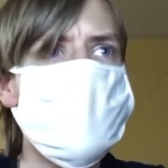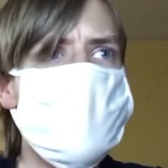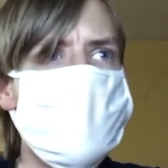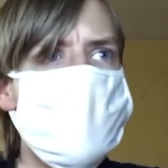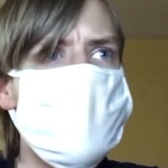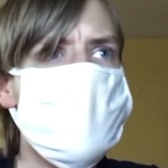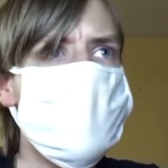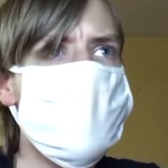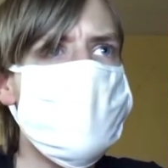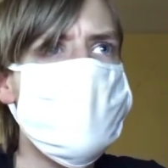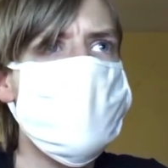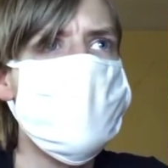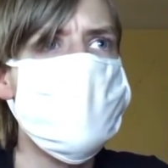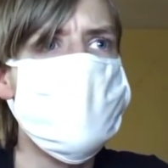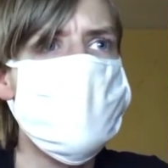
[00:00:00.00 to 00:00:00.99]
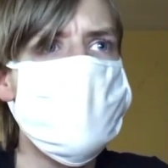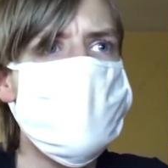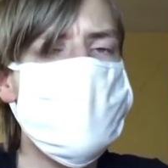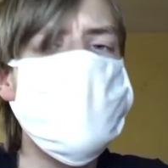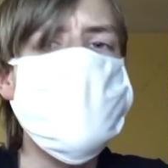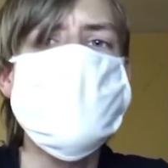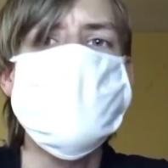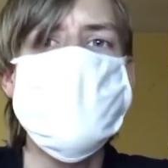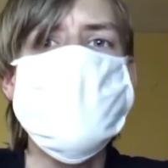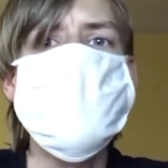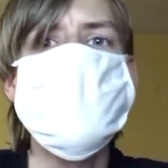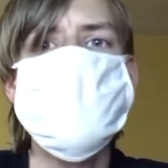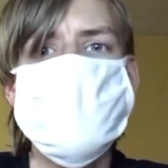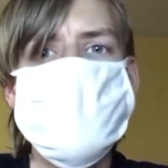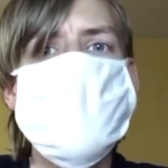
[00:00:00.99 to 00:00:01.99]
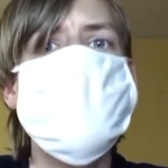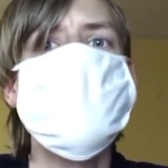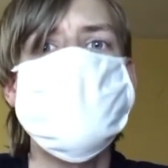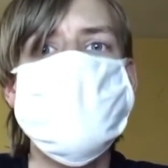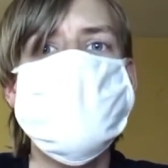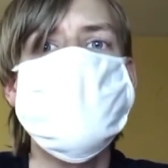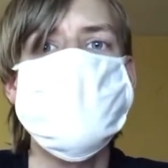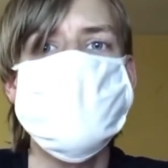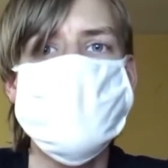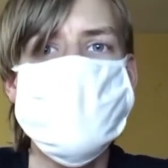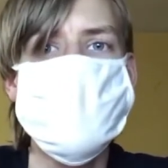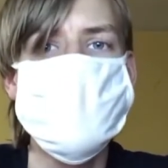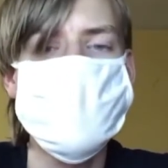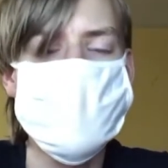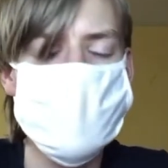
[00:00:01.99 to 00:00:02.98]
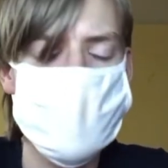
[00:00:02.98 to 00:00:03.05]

But yeah, so I probably have it. More likely I do.